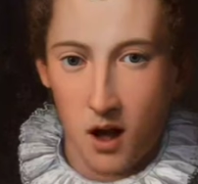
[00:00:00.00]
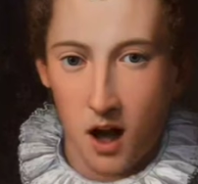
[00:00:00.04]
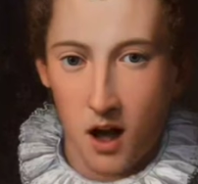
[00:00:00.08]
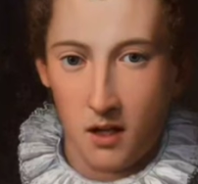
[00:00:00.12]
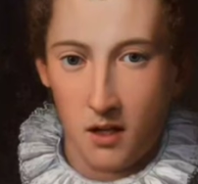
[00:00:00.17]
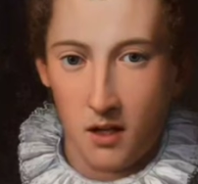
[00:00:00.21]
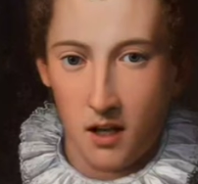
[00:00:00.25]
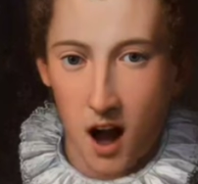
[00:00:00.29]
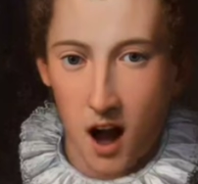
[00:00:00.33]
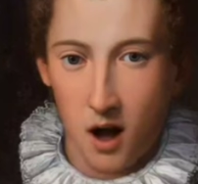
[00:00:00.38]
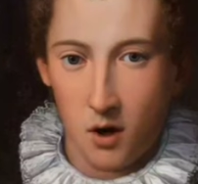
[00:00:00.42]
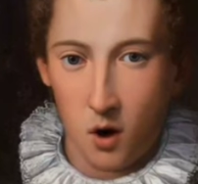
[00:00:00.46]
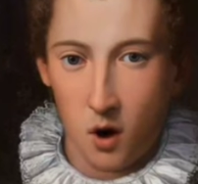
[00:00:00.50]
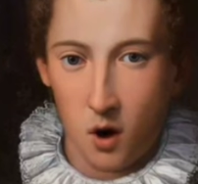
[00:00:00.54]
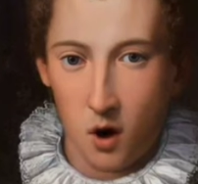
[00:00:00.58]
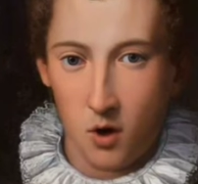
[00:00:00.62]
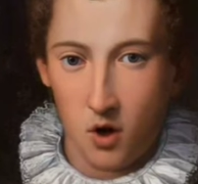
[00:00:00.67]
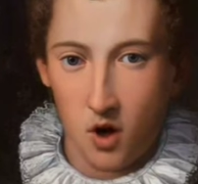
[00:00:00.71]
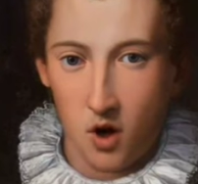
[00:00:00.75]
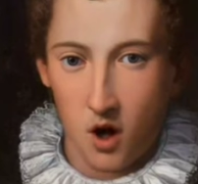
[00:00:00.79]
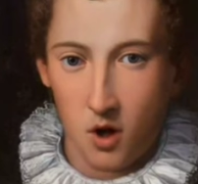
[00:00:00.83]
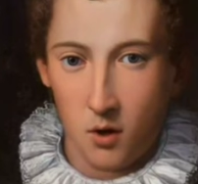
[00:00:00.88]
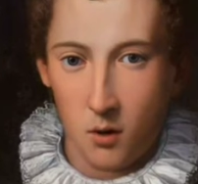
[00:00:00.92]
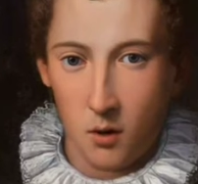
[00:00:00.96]
In the
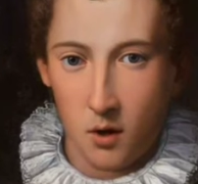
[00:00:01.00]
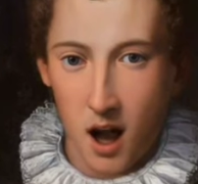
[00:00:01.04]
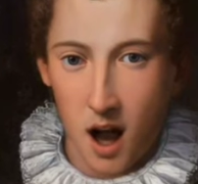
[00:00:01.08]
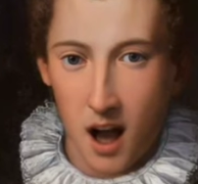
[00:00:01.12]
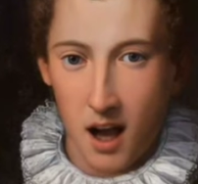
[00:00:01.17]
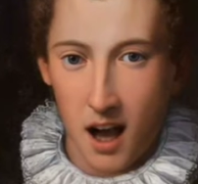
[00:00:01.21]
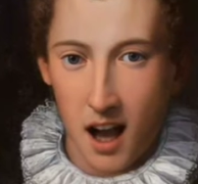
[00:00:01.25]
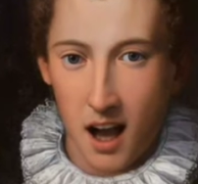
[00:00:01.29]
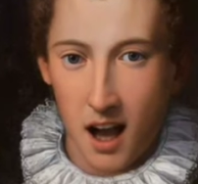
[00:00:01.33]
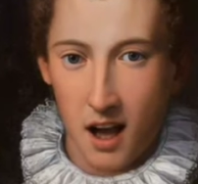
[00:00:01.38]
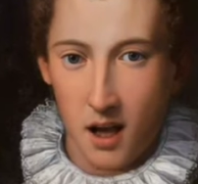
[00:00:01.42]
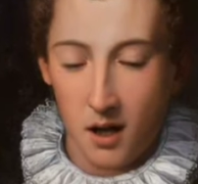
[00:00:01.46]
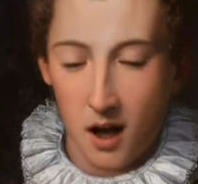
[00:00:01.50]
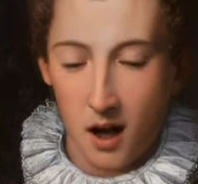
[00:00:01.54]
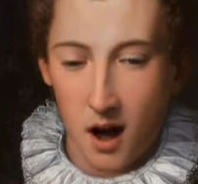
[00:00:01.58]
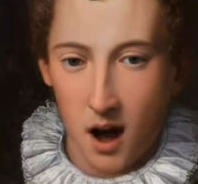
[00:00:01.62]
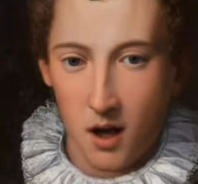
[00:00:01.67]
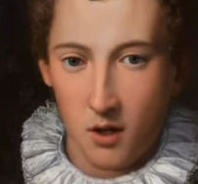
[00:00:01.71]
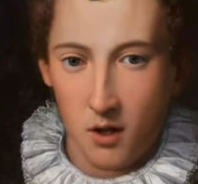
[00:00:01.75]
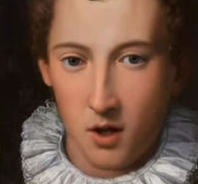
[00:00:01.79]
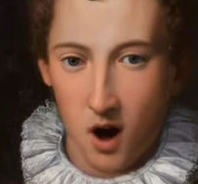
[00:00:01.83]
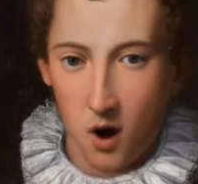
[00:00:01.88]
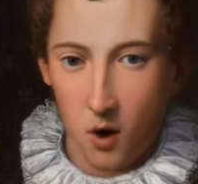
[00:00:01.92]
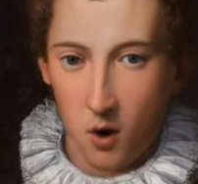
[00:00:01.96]
unconscious
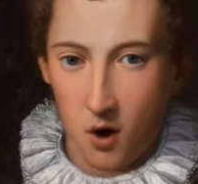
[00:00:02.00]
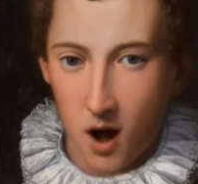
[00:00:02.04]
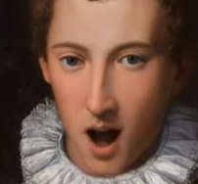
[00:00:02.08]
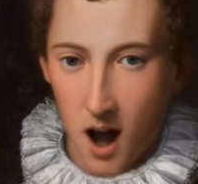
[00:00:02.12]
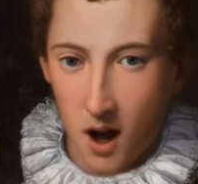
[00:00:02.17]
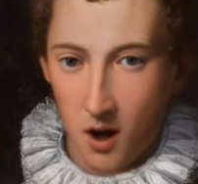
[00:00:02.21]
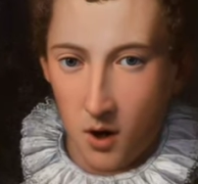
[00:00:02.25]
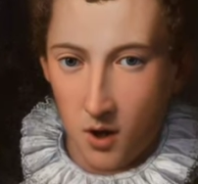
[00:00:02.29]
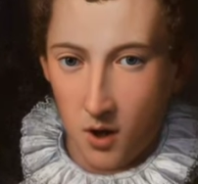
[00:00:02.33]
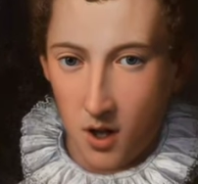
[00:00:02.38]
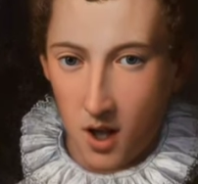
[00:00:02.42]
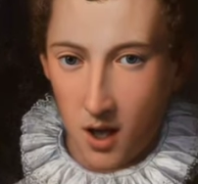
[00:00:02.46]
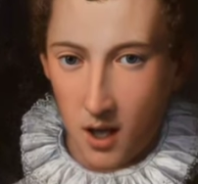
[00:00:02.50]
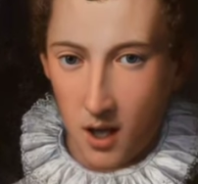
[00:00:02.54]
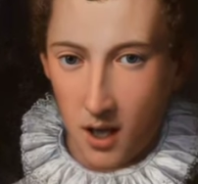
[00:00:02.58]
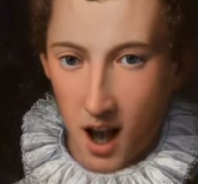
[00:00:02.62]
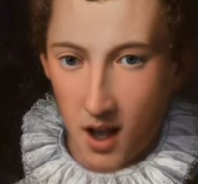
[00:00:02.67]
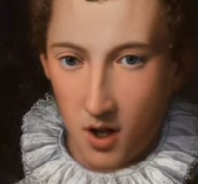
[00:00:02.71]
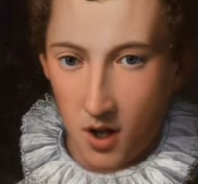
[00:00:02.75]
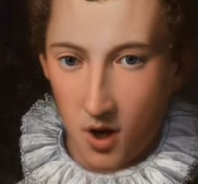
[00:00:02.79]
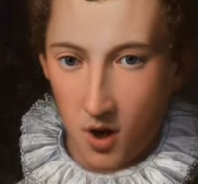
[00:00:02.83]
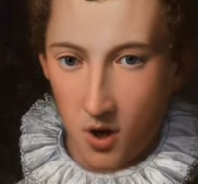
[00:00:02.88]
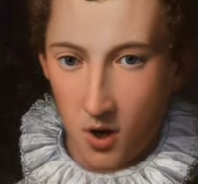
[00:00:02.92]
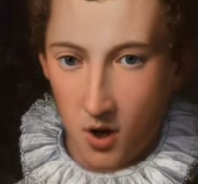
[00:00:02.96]
psyche, there are energy
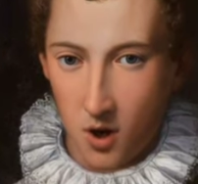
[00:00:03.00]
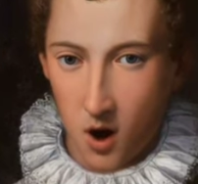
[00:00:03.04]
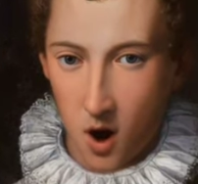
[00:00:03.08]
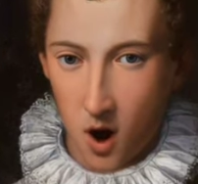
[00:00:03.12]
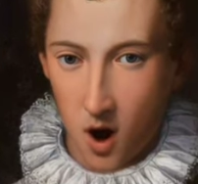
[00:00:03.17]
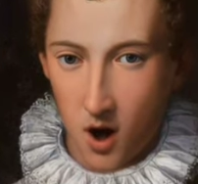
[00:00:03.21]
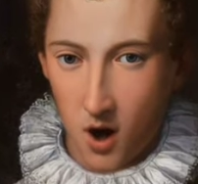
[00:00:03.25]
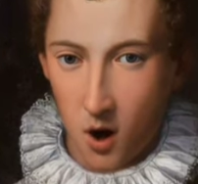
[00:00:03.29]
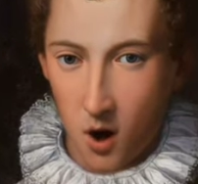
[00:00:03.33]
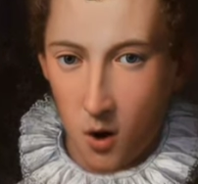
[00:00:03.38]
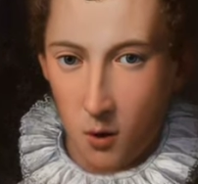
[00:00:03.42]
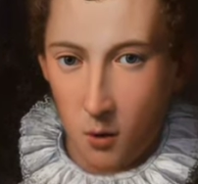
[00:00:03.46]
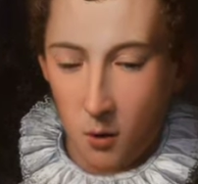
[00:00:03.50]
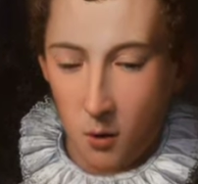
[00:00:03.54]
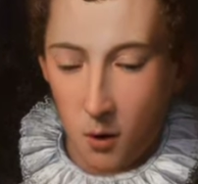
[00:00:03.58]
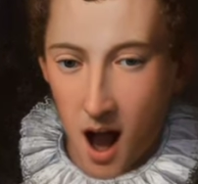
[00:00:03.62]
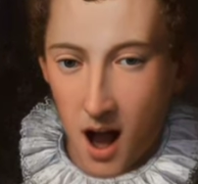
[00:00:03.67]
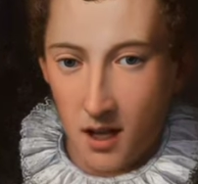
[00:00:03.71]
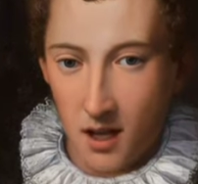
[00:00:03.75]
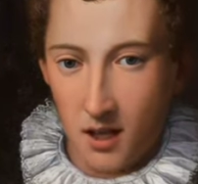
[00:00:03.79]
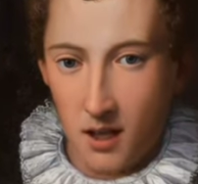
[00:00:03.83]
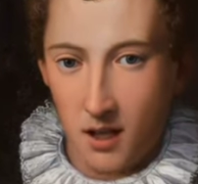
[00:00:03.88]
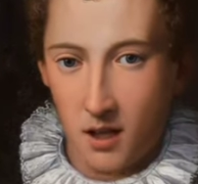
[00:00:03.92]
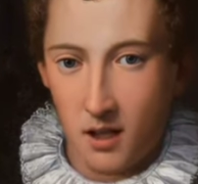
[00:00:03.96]
clusters called
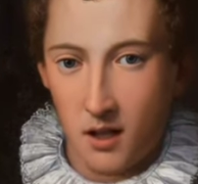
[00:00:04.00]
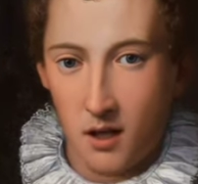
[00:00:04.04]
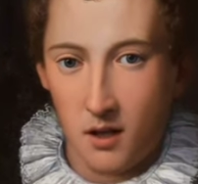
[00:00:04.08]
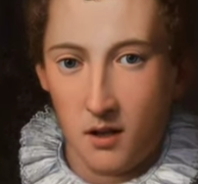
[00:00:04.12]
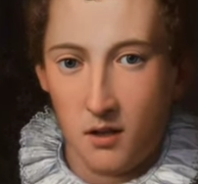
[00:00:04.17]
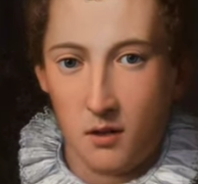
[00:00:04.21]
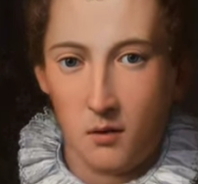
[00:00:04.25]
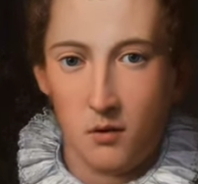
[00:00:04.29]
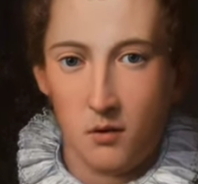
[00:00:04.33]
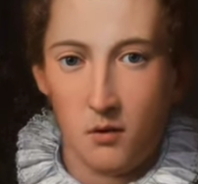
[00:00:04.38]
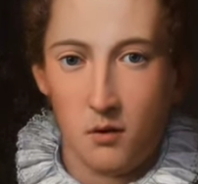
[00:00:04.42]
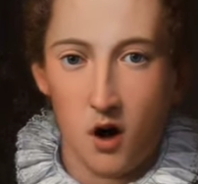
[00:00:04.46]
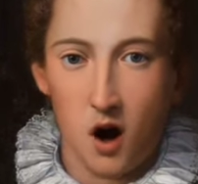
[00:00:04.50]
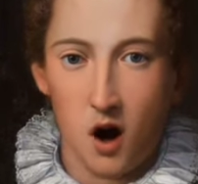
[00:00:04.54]
complexes.